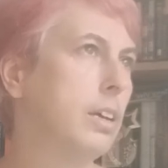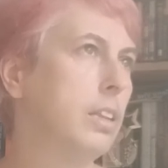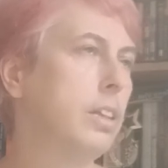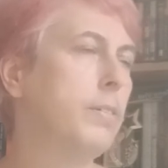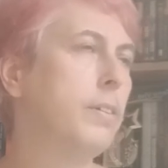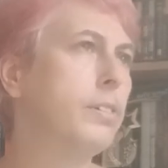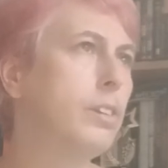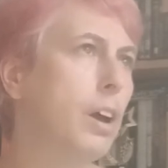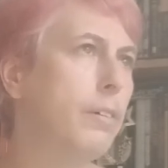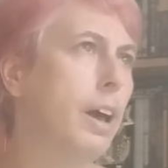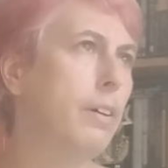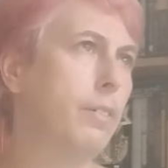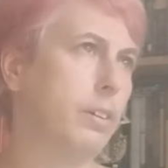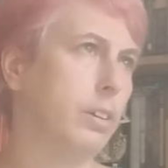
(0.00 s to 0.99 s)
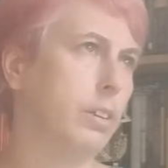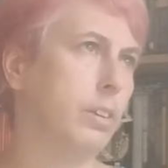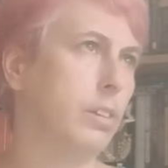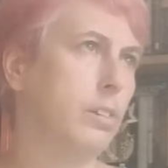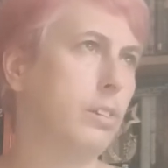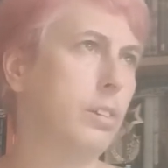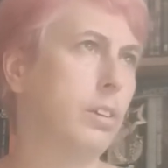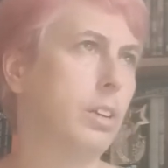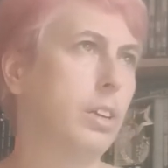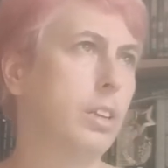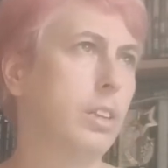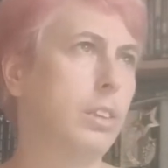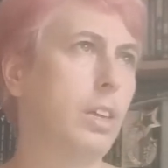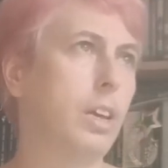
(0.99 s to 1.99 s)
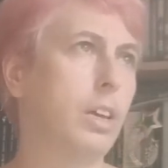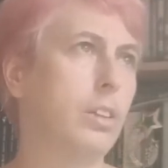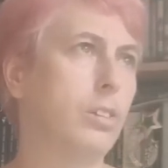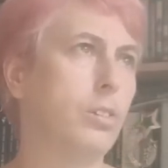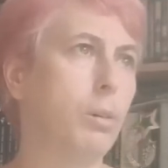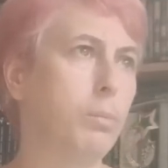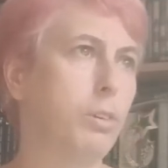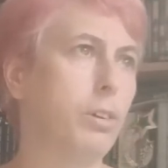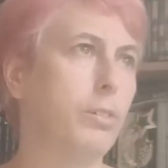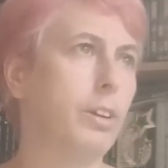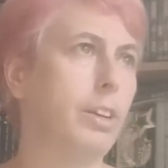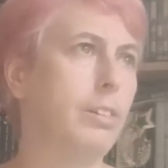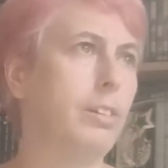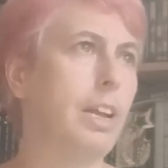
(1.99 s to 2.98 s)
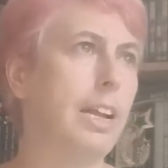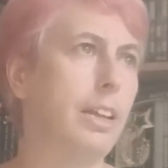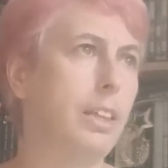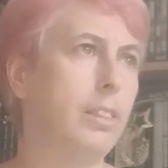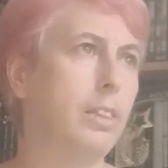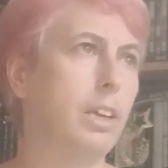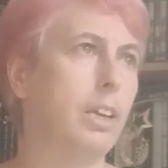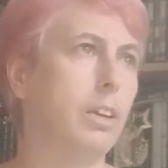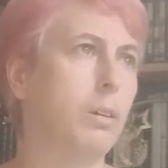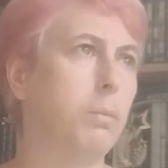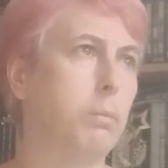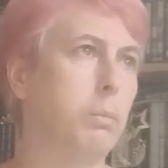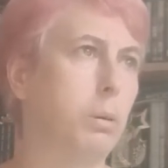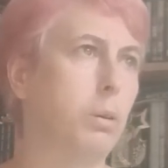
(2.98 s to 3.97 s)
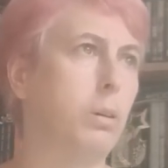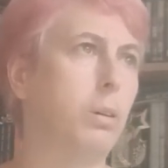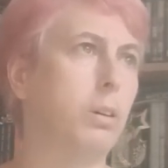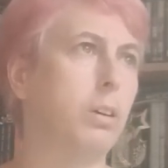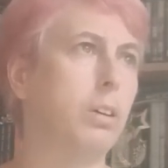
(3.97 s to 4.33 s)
is no evidence that Tom Dewey did anything more